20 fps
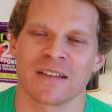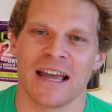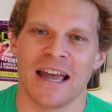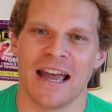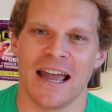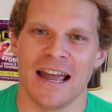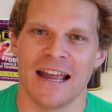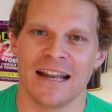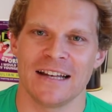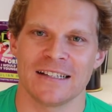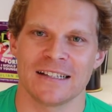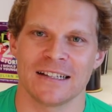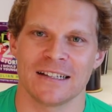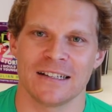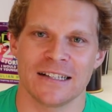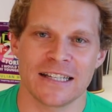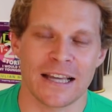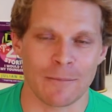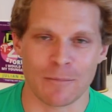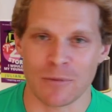And
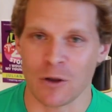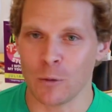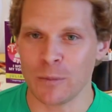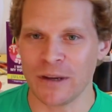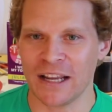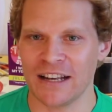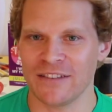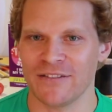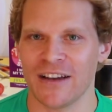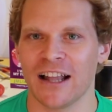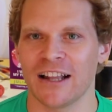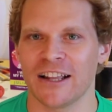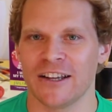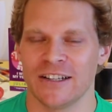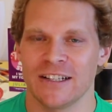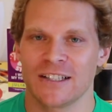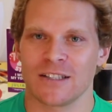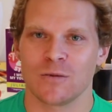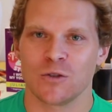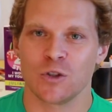hope you're getting value out of this.